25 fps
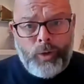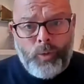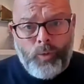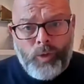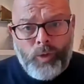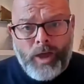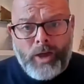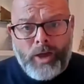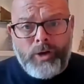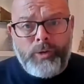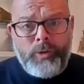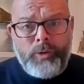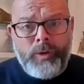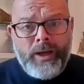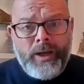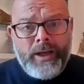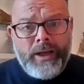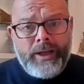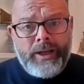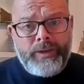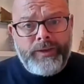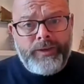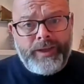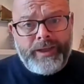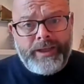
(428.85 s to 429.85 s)
Although
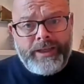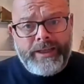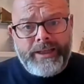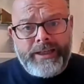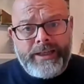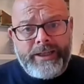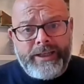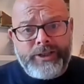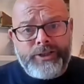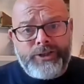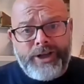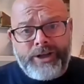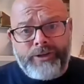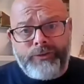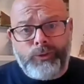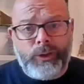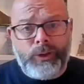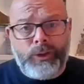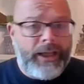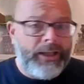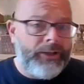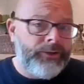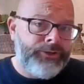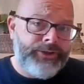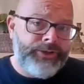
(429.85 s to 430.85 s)
the
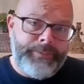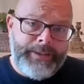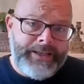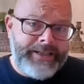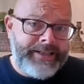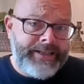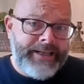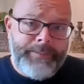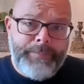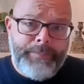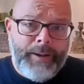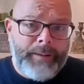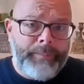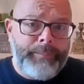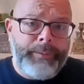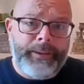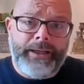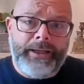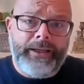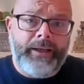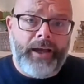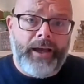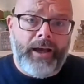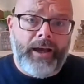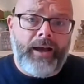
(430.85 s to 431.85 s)
general LGBT
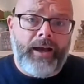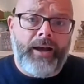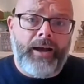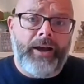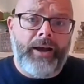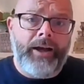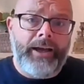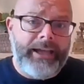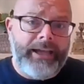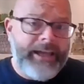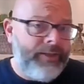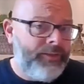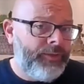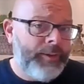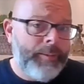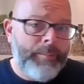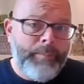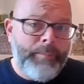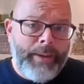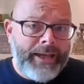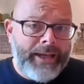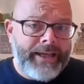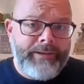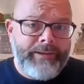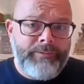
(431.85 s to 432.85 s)
public are in the
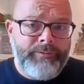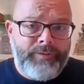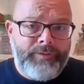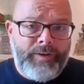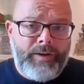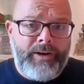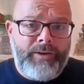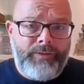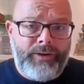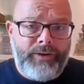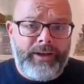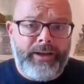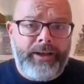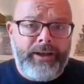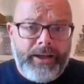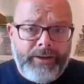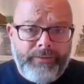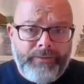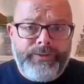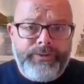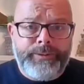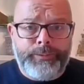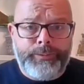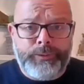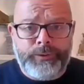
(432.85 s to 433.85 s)
main very, very
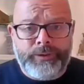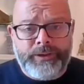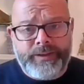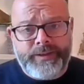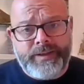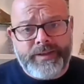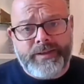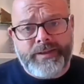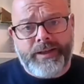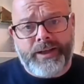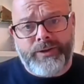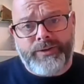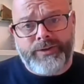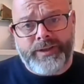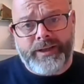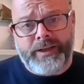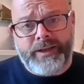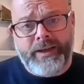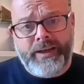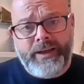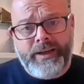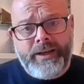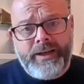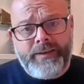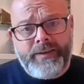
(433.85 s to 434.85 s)
comfortable in
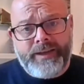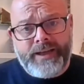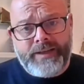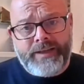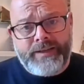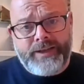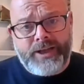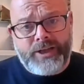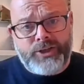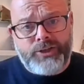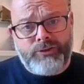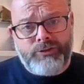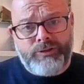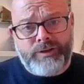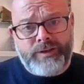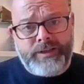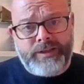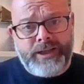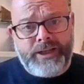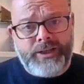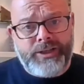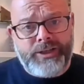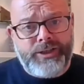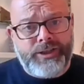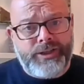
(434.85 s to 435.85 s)
disclosing their sexual
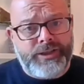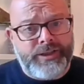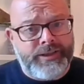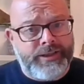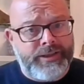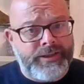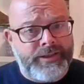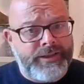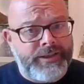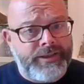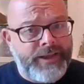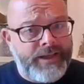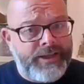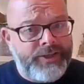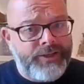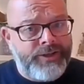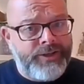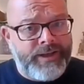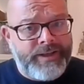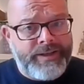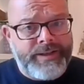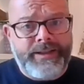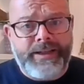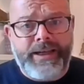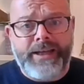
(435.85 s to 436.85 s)
orientation and their
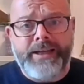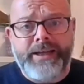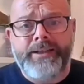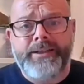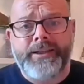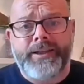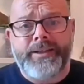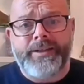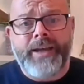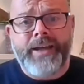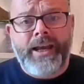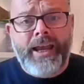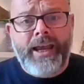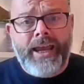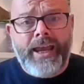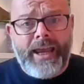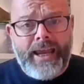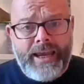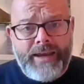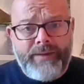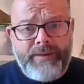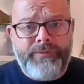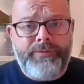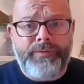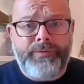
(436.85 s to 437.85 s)
trans status,
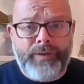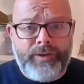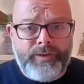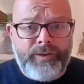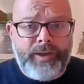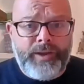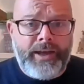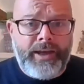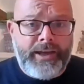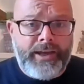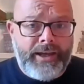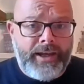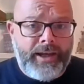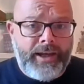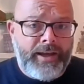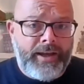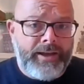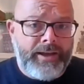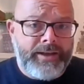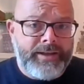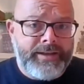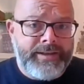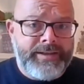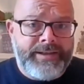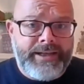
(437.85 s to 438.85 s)
if they
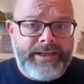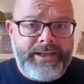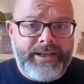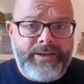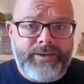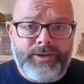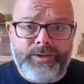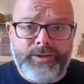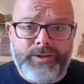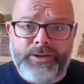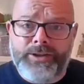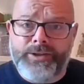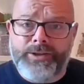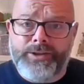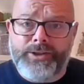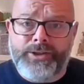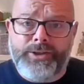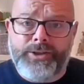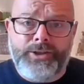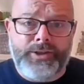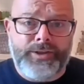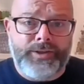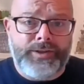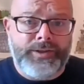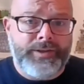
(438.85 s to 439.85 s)
see that the
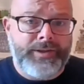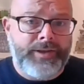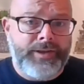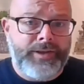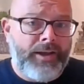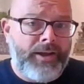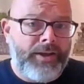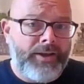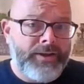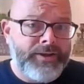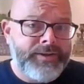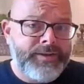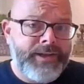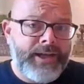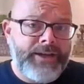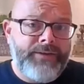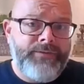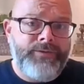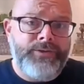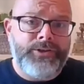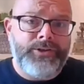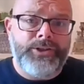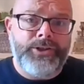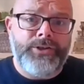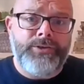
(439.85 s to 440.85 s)
conditions are
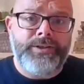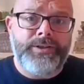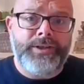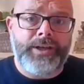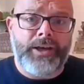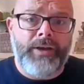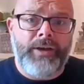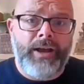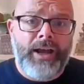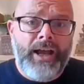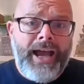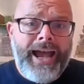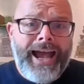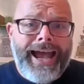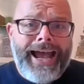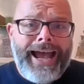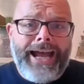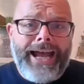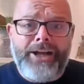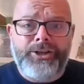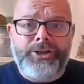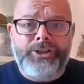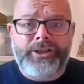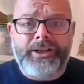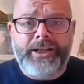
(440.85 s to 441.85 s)
safe to do so,
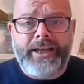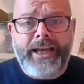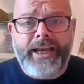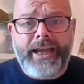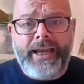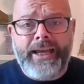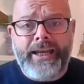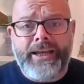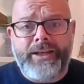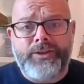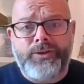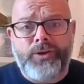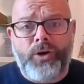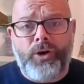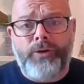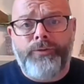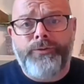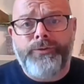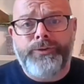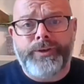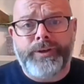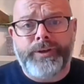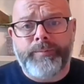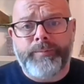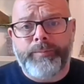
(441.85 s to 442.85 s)
actually it's
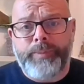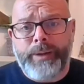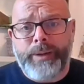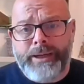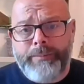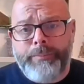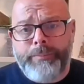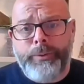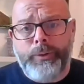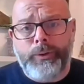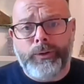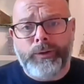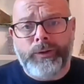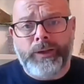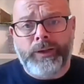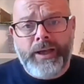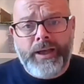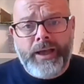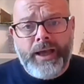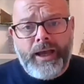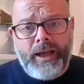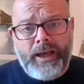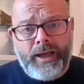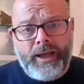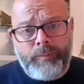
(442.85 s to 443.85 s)
often people
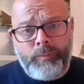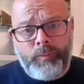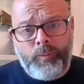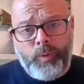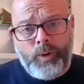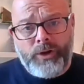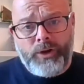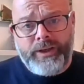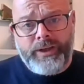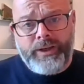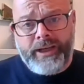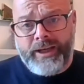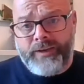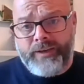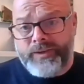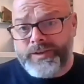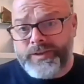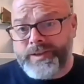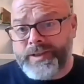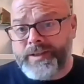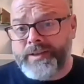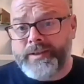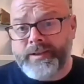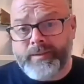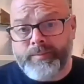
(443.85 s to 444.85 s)
working in the
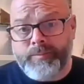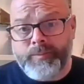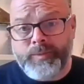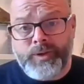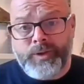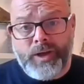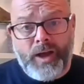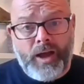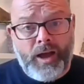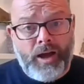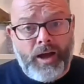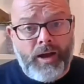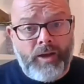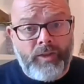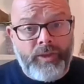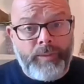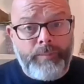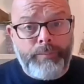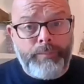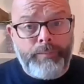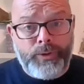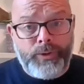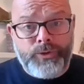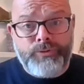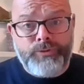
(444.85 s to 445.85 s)
system that are
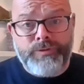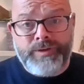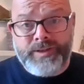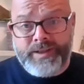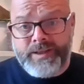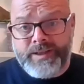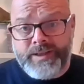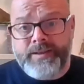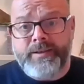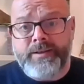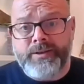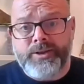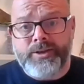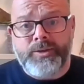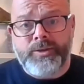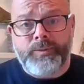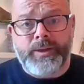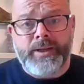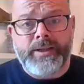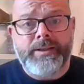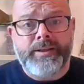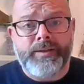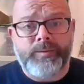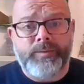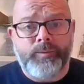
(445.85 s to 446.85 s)
the most resistant to it.